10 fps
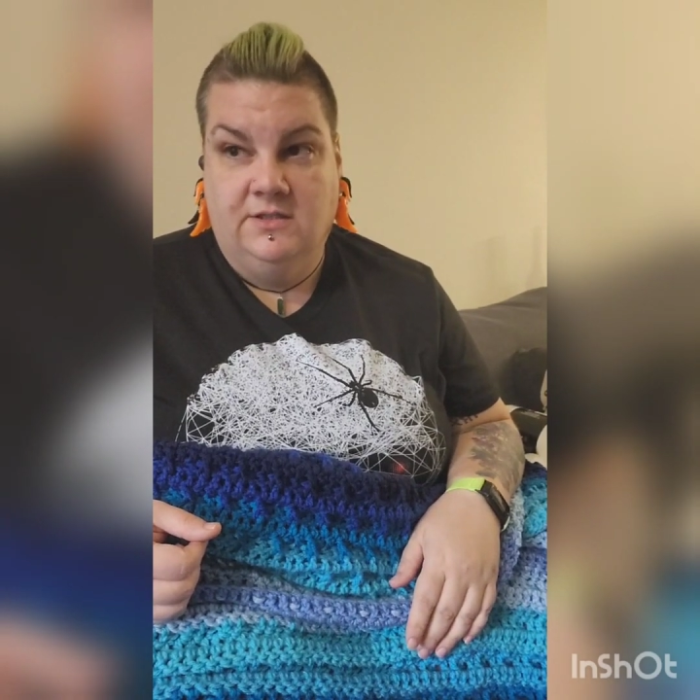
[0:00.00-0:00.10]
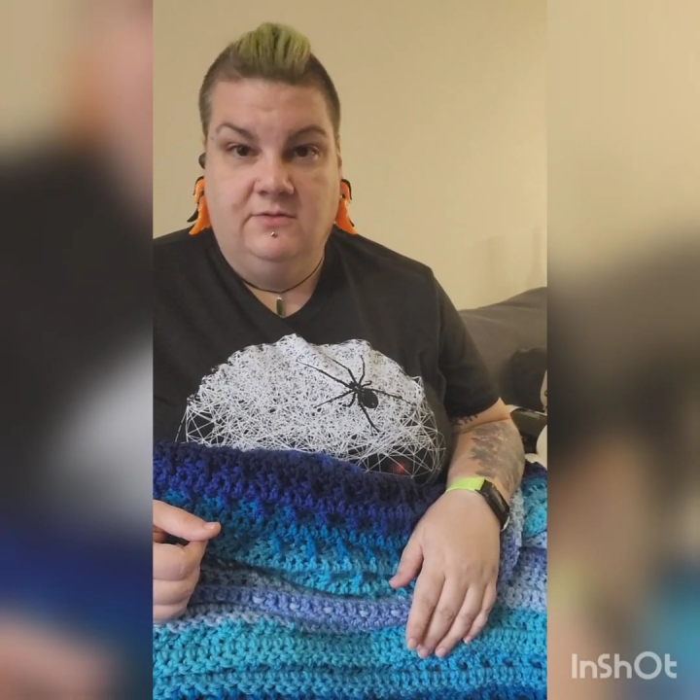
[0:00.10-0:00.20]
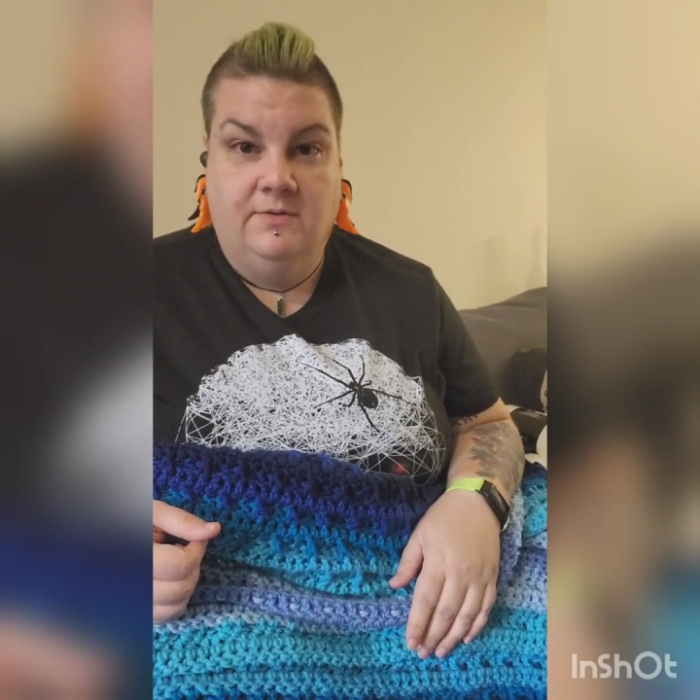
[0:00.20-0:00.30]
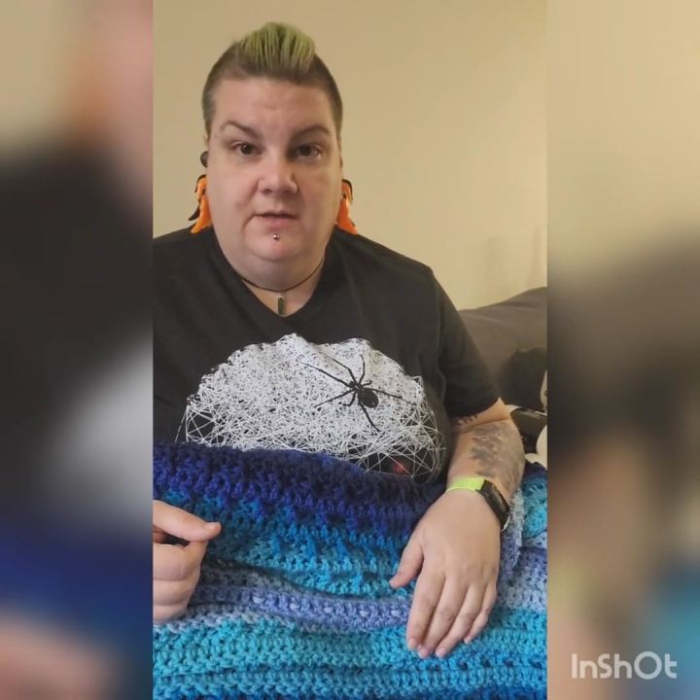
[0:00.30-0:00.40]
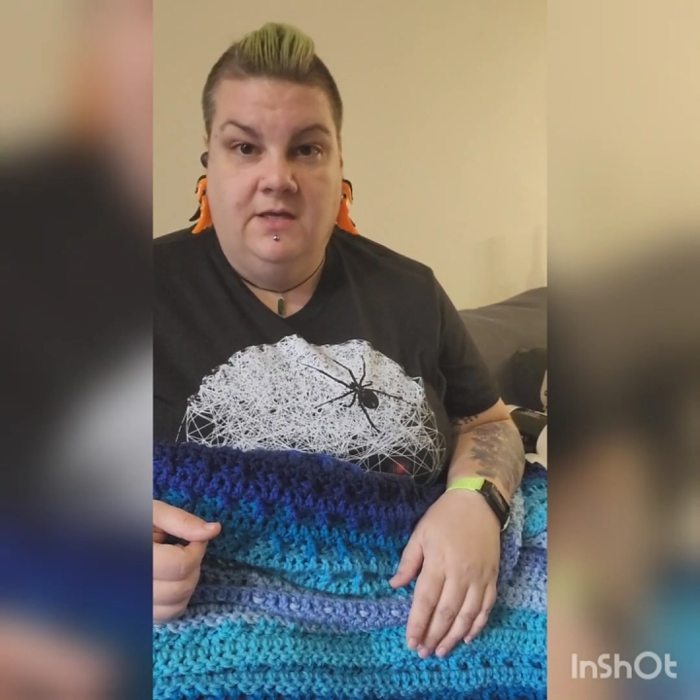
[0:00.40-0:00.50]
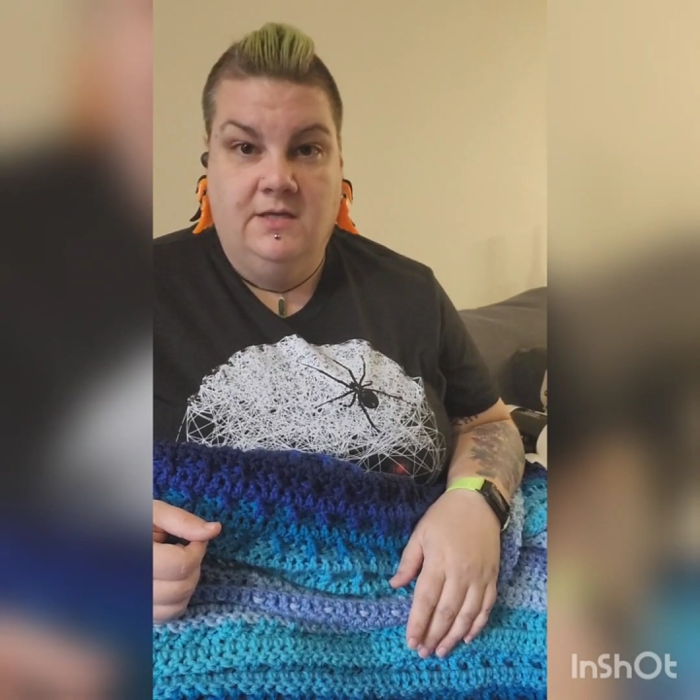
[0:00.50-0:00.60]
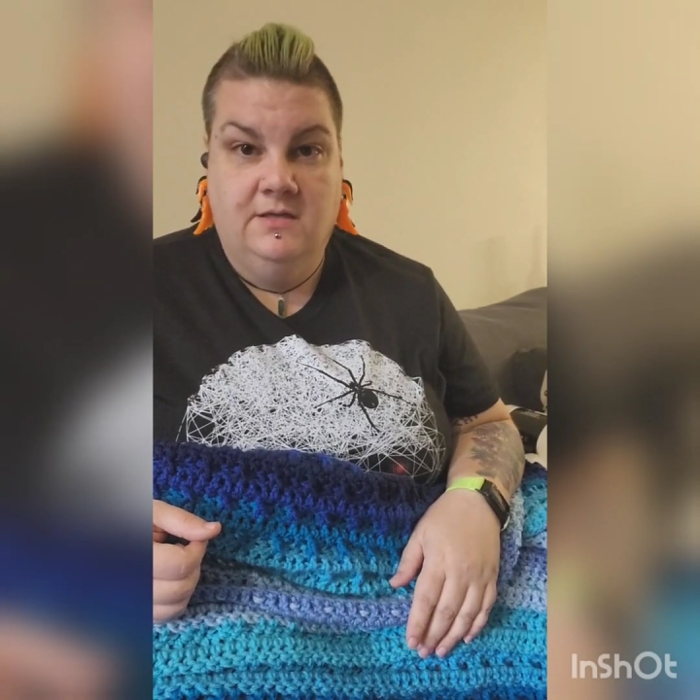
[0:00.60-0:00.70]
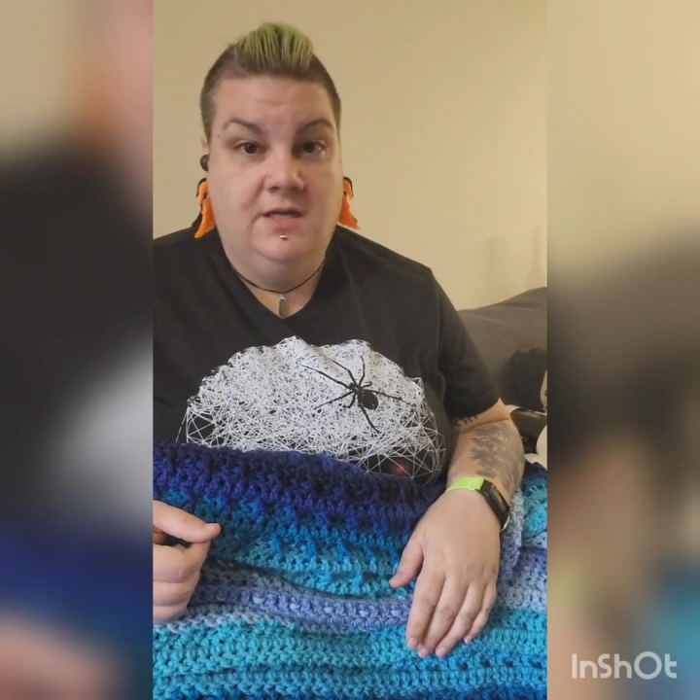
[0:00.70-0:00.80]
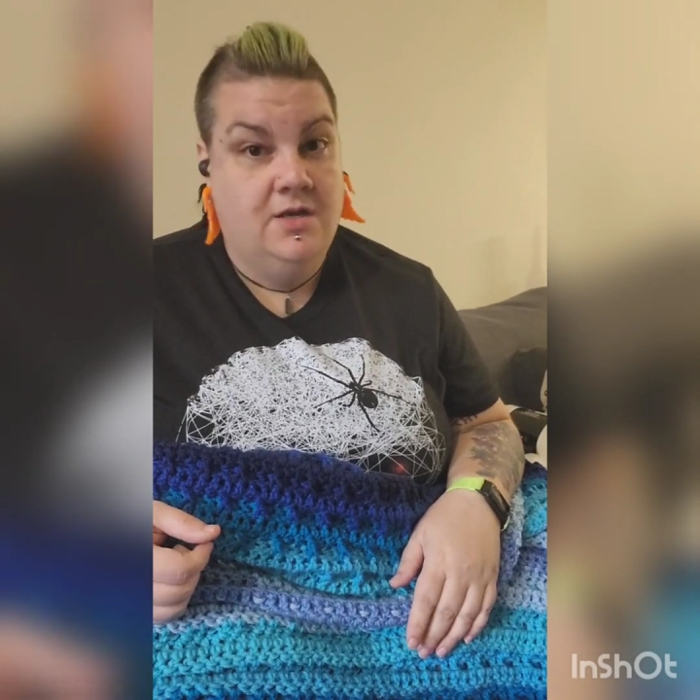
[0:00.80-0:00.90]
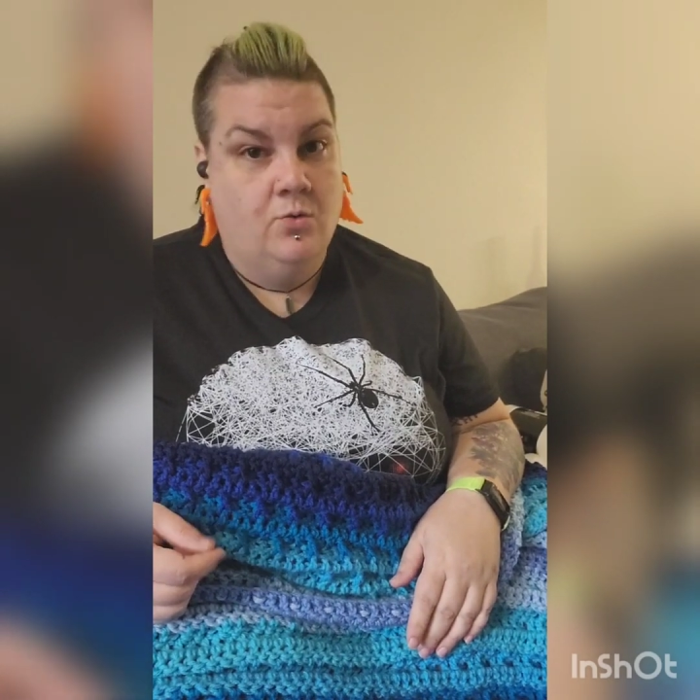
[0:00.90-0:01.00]
to be
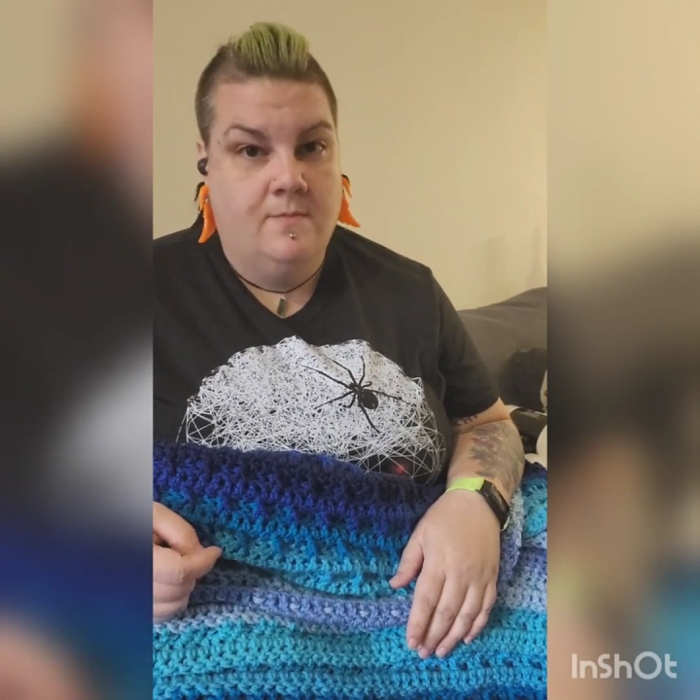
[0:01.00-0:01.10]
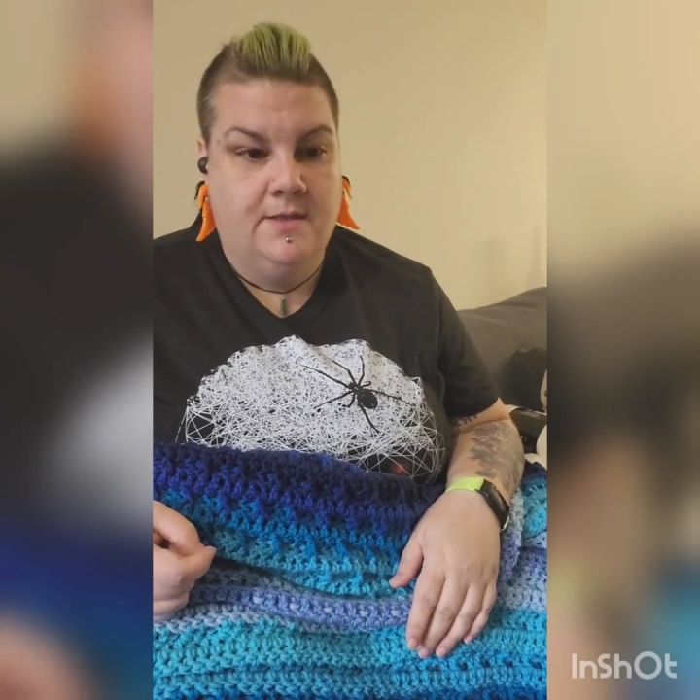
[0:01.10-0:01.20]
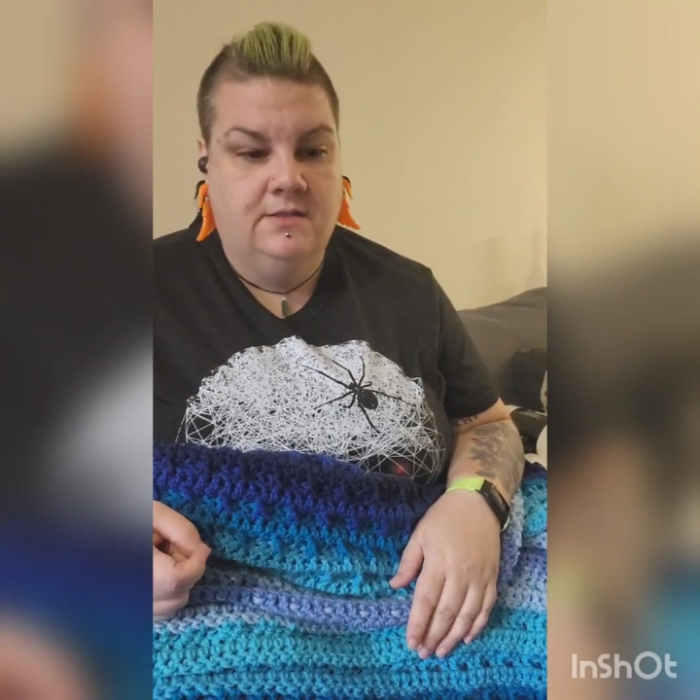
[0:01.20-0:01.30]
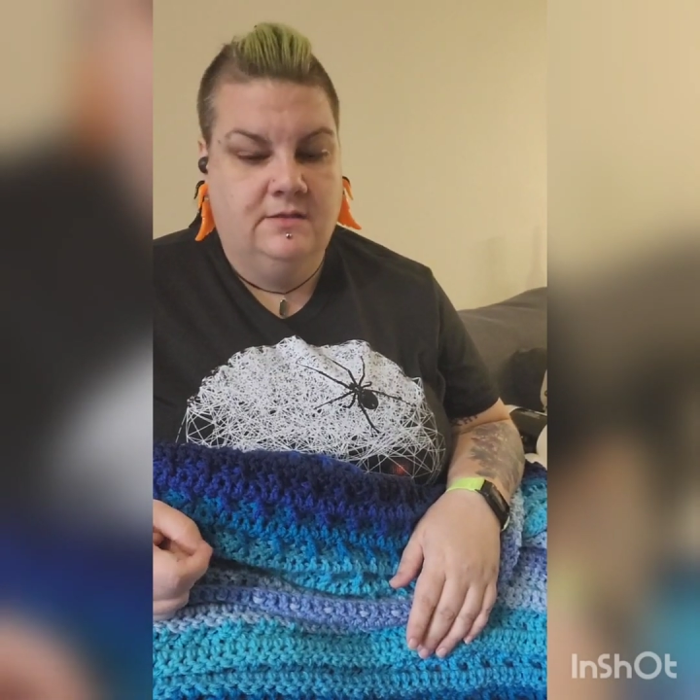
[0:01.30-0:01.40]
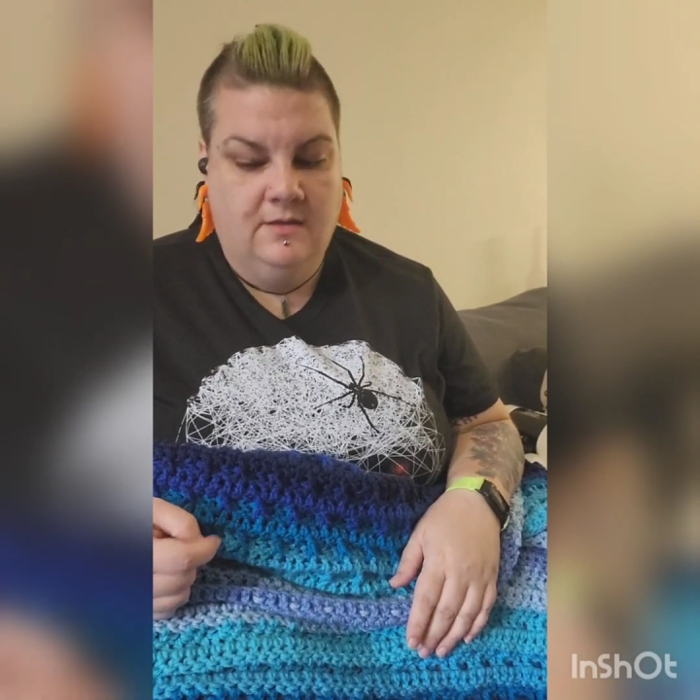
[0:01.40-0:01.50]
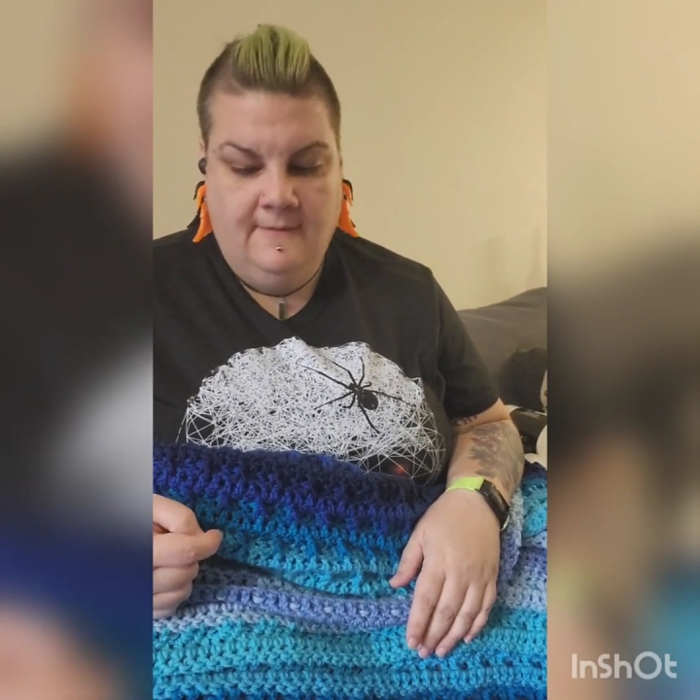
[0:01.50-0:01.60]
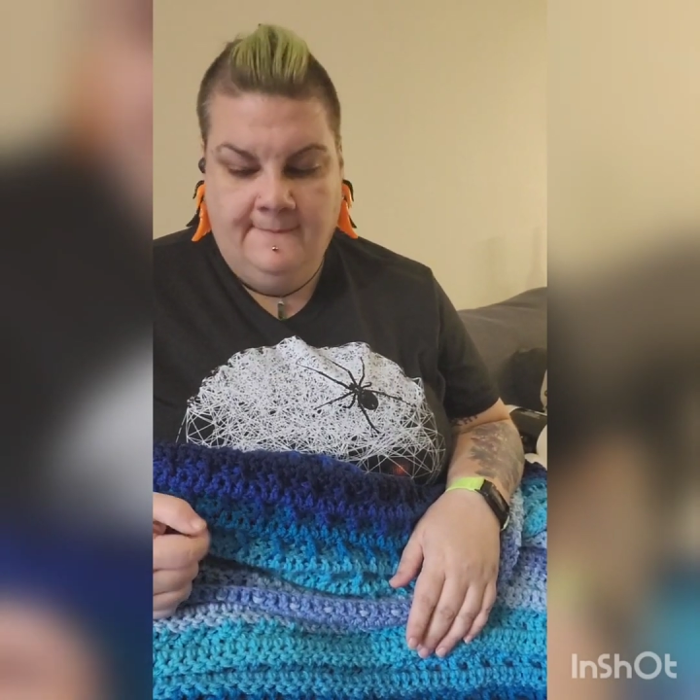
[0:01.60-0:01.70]
enormous.